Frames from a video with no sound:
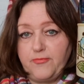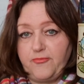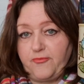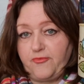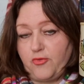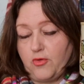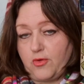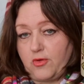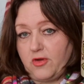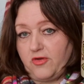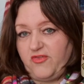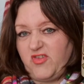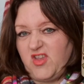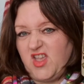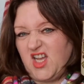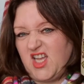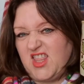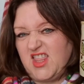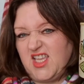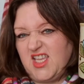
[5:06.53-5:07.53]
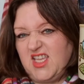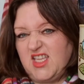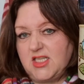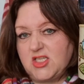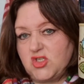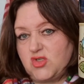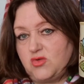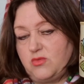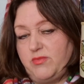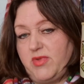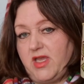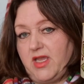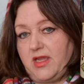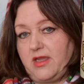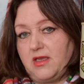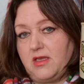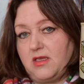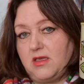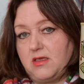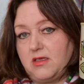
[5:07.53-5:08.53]
For coffee, I think it's too
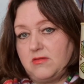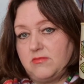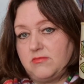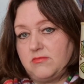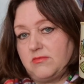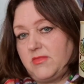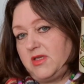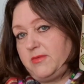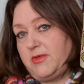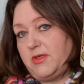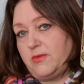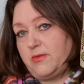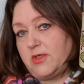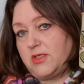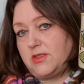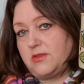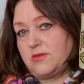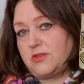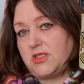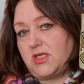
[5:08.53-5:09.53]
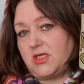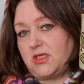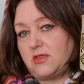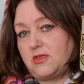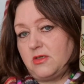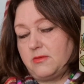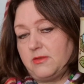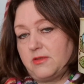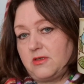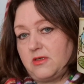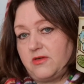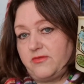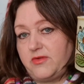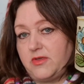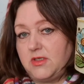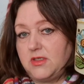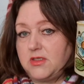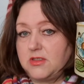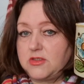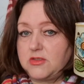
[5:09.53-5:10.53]
big. Maybe when you take a double
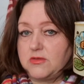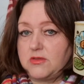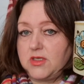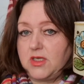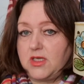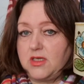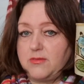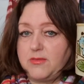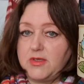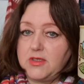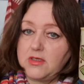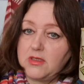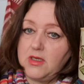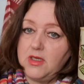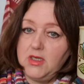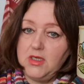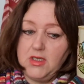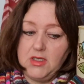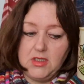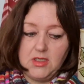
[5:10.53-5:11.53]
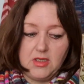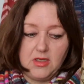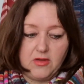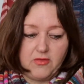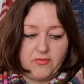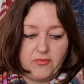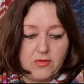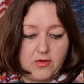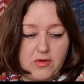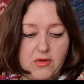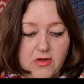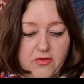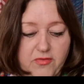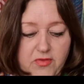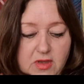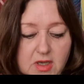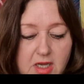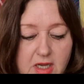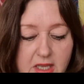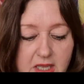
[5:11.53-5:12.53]
coffee, it's okay. But for
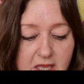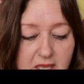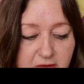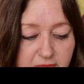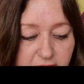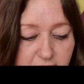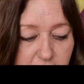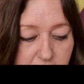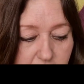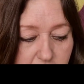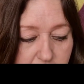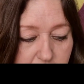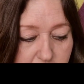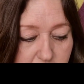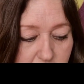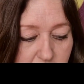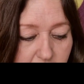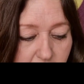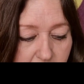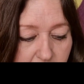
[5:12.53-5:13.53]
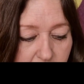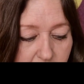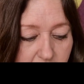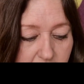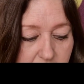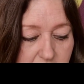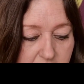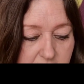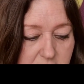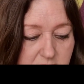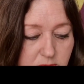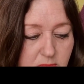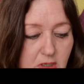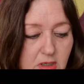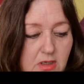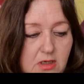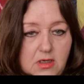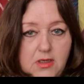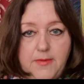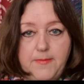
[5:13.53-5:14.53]
coffee, I have today this
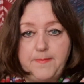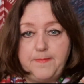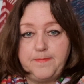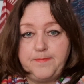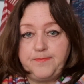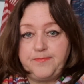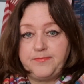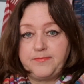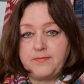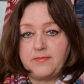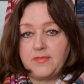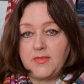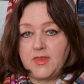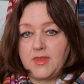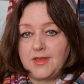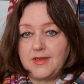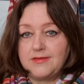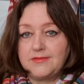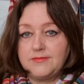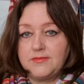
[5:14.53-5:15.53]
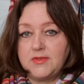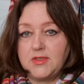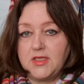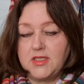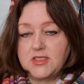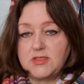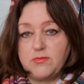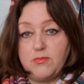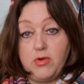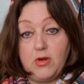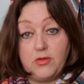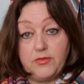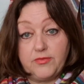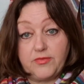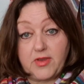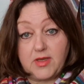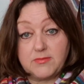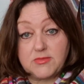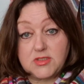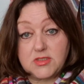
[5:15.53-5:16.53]
mug. It's
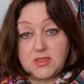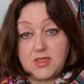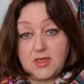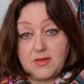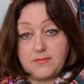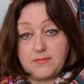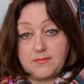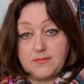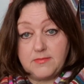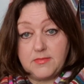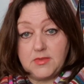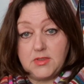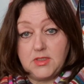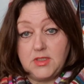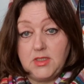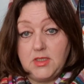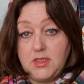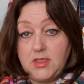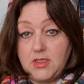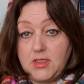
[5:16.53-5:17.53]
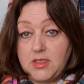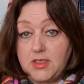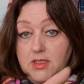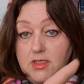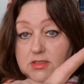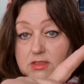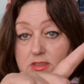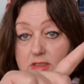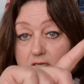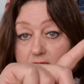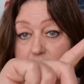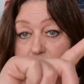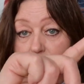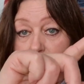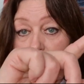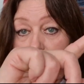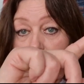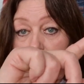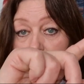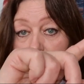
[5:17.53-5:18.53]
blonde Amsterdam. It
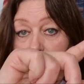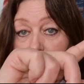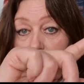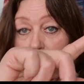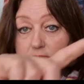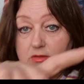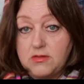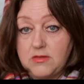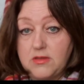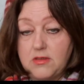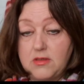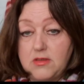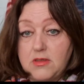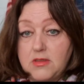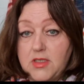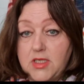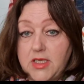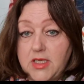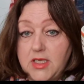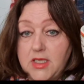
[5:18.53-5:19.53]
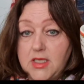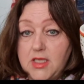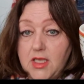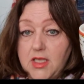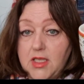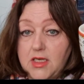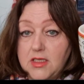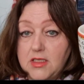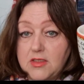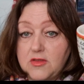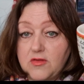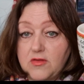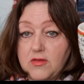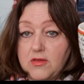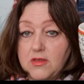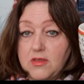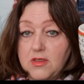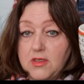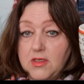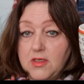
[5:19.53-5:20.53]
has a little cake in
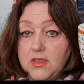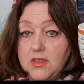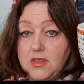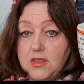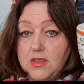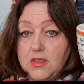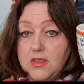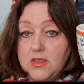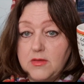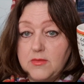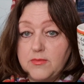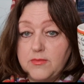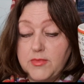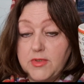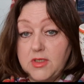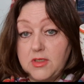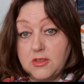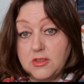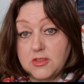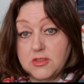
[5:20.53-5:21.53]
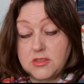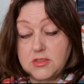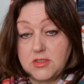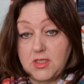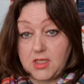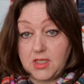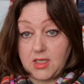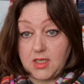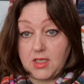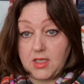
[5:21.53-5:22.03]
it because